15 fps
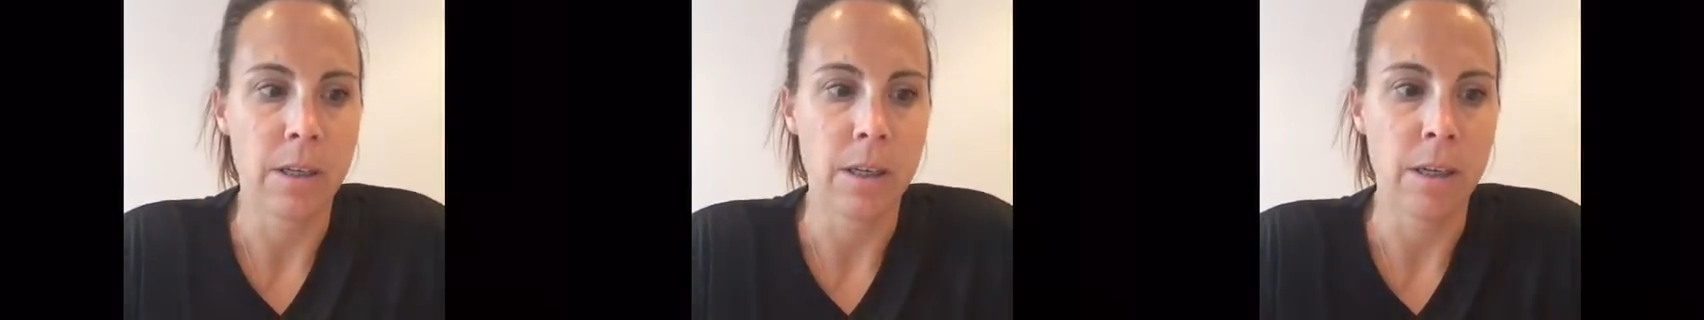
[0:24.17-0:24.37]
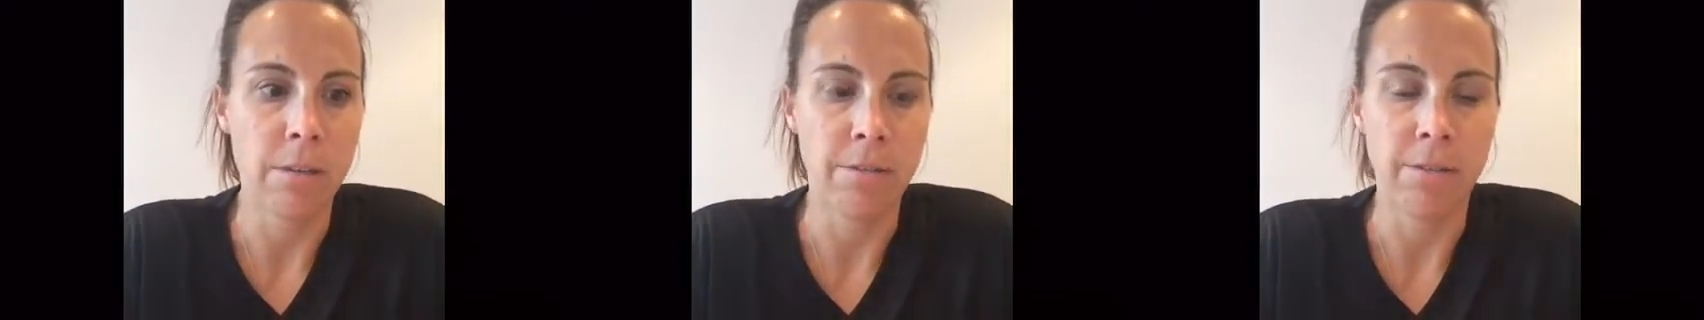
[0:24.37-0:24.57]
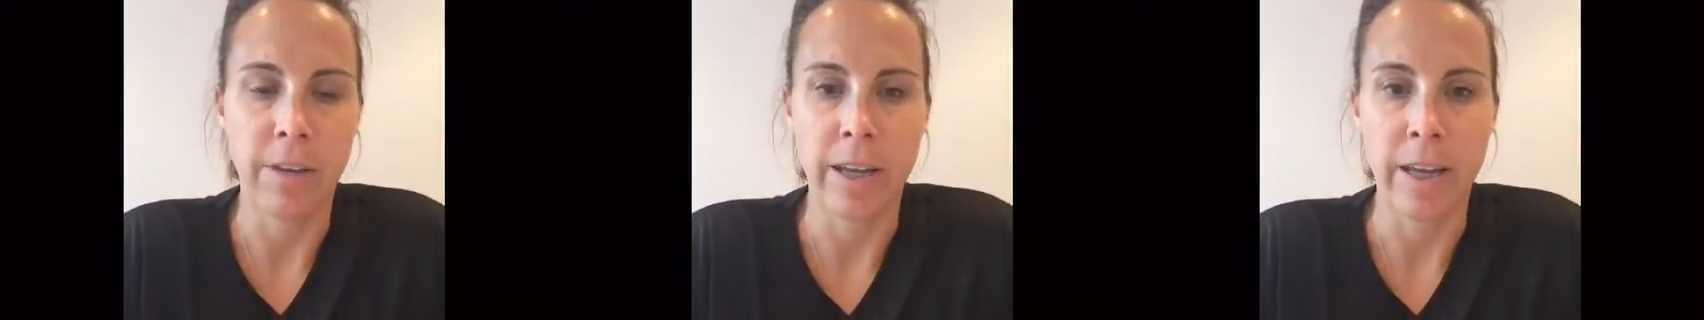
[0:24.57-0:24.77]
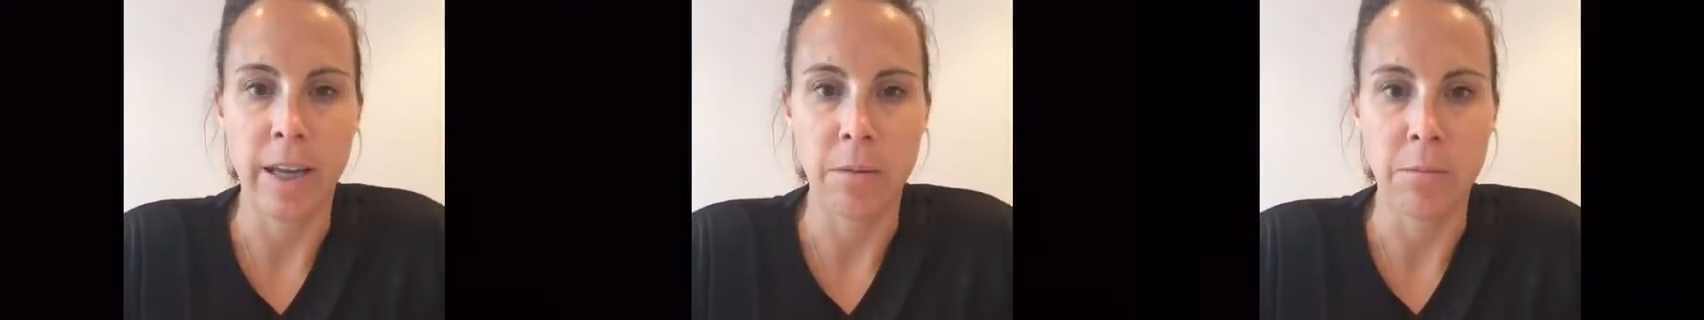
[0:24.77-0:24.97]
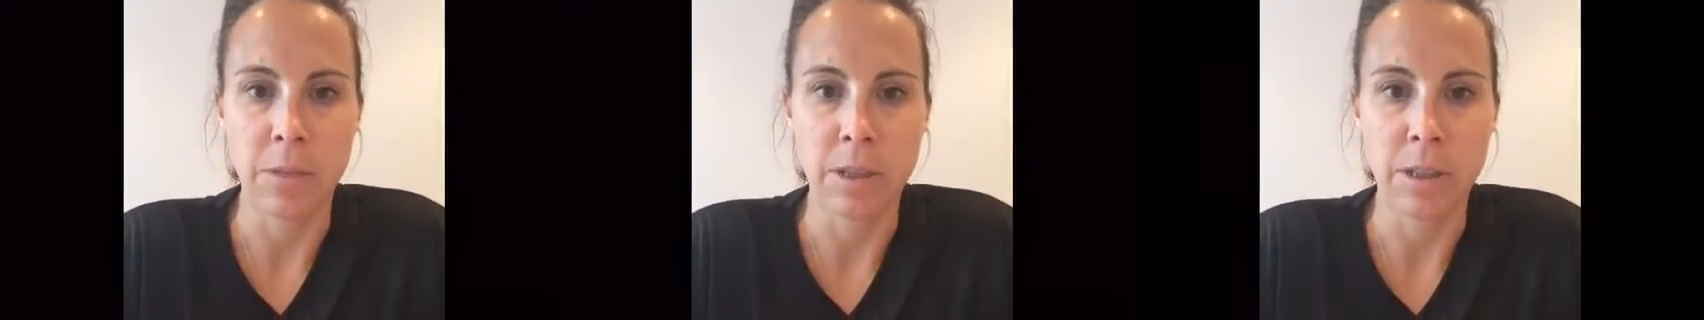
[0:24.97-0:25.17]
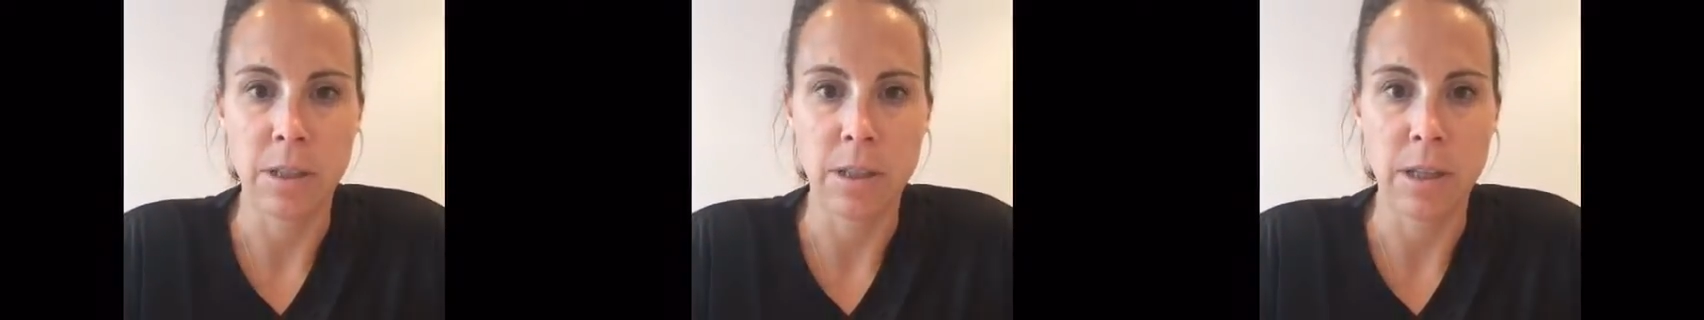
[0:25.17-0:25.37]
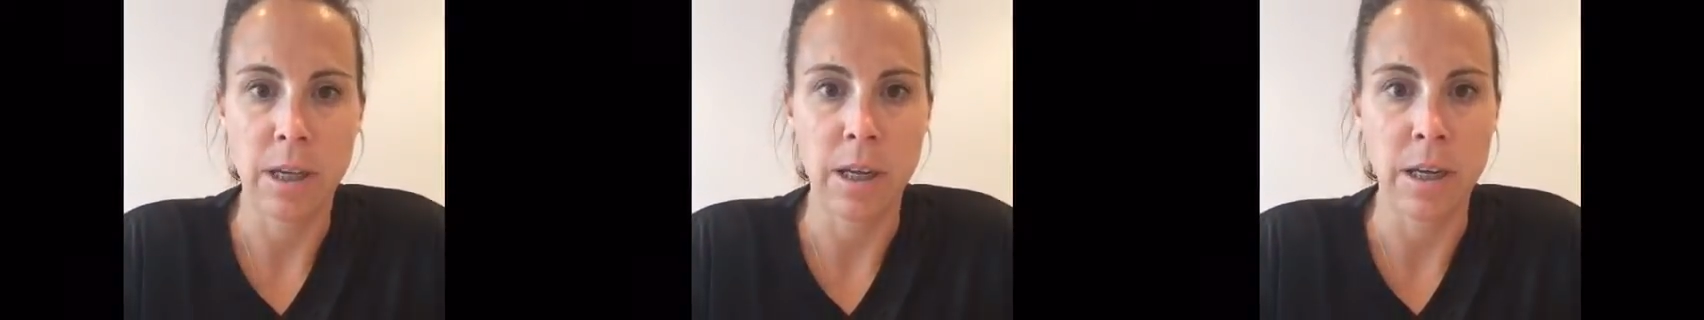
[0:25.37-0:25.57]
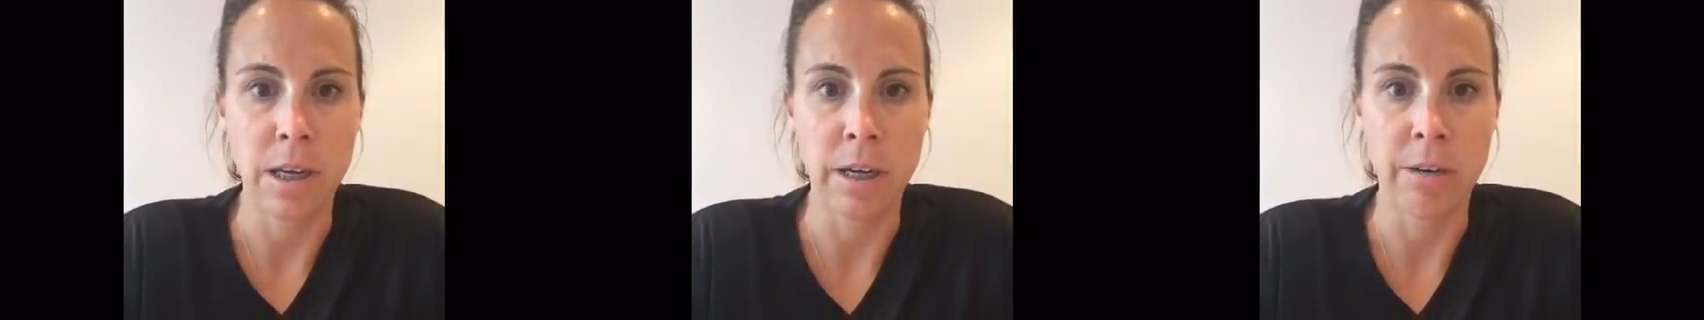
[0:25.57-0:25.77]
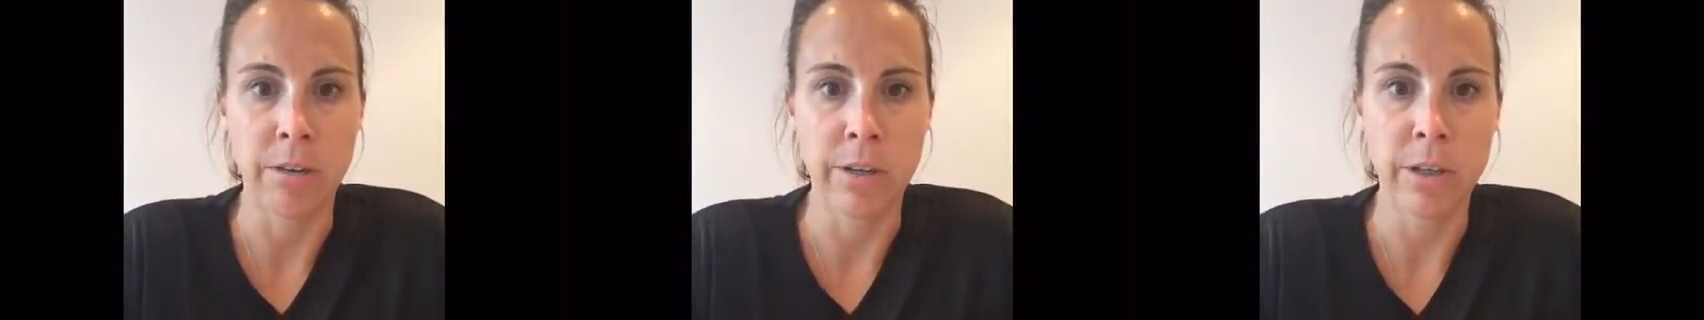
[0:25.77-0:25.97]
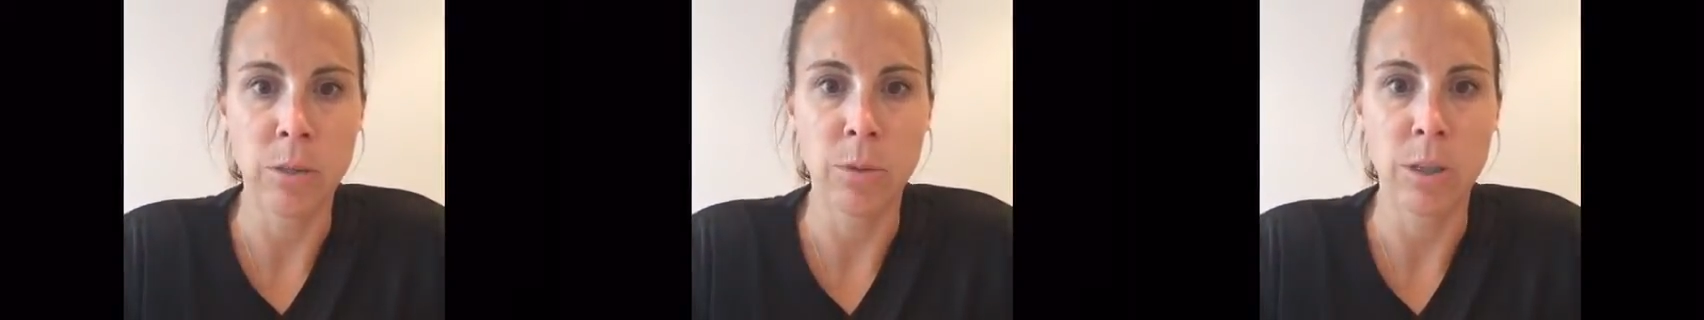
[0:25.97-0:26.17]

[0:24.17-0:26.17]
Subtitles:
inflamed and narrowed,